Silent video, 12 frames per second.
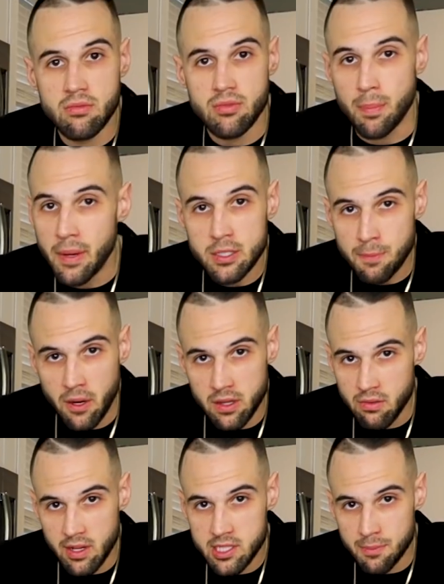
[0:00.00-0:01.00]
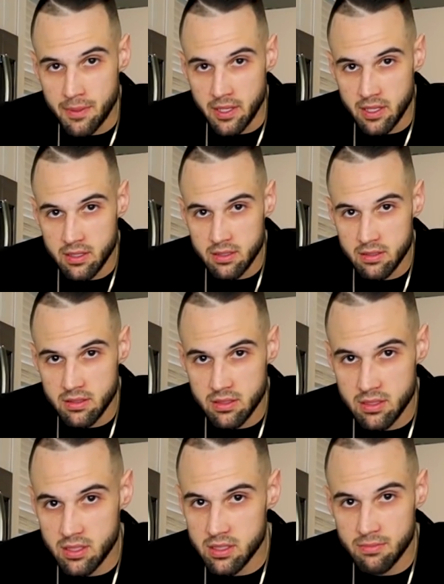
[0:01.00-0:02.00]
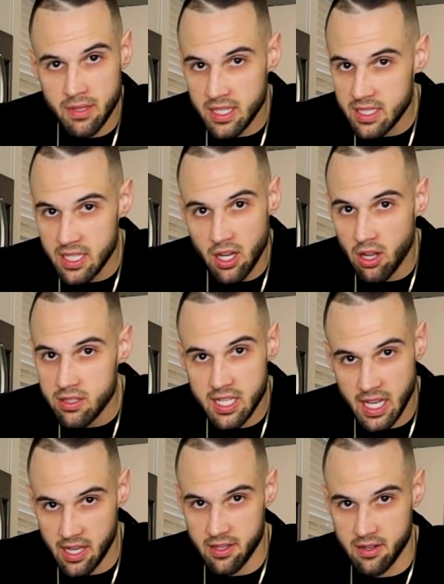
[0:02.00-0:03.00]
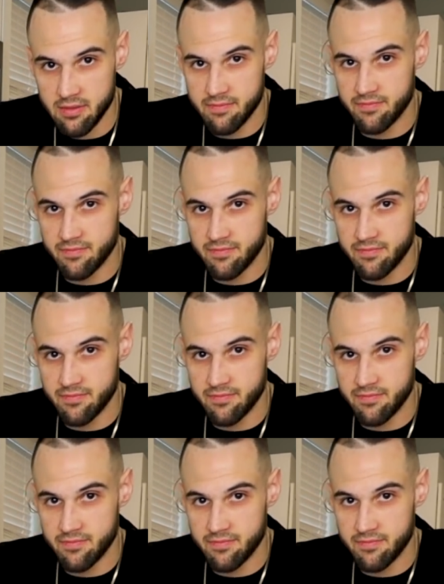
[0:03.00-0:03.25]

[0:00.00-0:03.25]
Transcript: the best part of the recipe, just mix it all together.